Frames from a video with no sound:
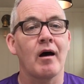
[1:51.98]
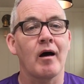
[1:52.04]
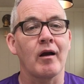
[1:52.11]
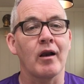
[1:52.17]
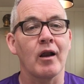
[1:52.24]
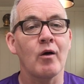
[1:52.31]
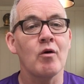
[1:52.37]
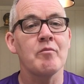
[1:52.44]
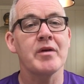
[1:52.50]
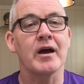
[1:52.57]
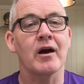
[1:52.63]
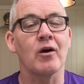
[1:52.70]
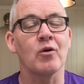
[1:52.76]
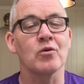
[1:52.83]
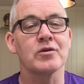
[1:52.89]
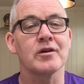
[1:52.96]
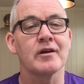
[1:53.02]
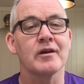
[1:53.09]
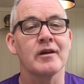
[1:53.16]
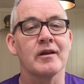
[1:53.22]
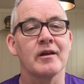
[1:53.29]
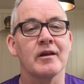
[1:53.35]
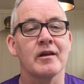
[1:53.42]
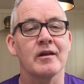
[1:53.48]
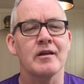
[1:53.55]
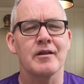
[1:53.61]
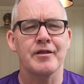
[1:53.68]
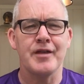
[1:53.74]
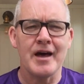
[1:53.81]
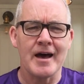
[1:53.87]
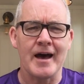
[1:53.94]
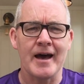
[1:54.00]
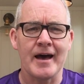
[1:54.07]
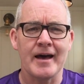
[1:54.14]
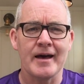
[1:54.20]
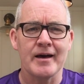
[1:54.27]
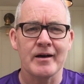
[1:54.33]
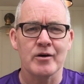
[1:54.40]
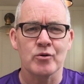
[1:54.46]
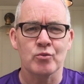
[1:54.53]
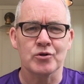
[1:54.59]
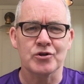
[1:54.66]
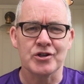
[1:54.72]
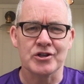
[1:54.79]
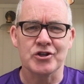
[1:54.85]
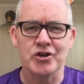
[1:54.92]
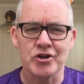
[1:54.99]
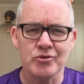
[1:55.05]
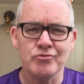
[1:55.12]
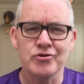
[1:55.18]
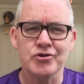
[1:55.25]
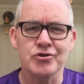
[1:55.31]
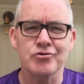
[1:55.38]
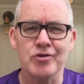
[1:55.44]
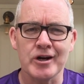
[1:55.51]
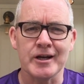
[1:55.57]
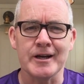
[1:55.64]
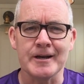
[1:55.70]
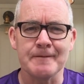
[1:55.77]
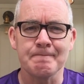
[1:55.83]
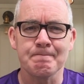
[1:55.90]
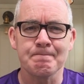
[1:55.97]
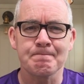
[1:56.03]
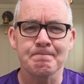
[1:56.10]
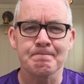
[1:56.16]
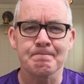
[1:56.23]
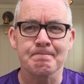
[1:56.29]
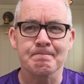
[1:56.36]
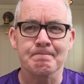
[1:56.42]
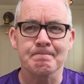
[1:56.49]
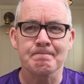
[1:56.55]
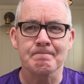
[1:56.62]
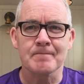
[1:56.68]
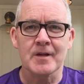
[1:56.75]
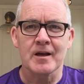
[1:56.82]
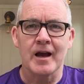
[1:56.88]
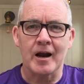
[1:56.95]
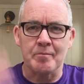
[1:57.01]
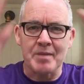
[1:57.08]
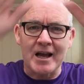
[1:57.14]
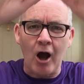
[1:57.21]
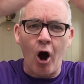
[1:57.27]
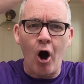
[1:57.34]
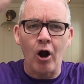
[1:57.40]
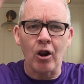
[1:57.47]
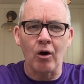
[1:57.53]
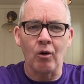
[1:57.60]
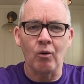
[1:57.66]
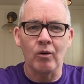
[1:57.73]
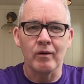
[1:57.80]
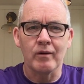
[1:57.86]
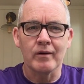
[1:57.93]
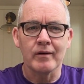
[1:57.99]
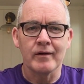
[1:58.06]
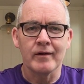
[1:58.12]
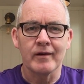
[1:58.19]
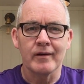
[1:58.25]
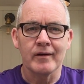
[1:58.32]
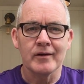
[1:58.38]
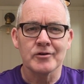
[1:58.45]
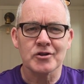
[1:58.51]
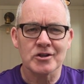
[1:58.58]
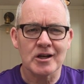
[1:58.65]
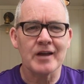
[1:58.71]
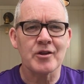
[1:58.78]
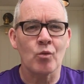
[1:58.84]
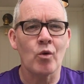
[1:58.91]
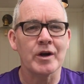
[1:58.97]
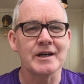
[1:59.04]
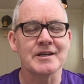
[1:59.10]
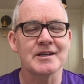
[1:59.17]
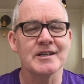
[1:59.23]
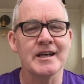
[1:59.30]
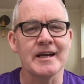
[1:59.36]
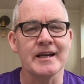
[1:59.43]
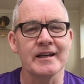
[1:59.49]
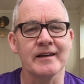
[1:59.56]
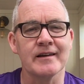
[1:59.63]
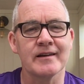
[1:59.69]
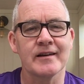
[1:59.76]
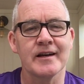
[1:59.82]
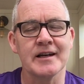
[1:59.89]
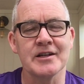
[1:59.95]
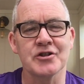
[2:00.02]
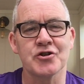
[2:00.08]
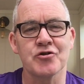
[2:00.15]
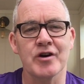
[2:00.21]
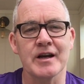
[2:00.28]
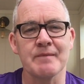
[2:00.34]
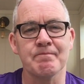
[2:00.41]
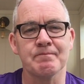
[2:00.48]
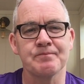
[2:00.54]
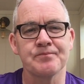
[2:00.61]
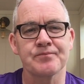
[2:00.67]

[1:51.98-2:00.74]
And lo and behold, there was this huge tree. It had a big hollow, just like the one he'd seen in his dream.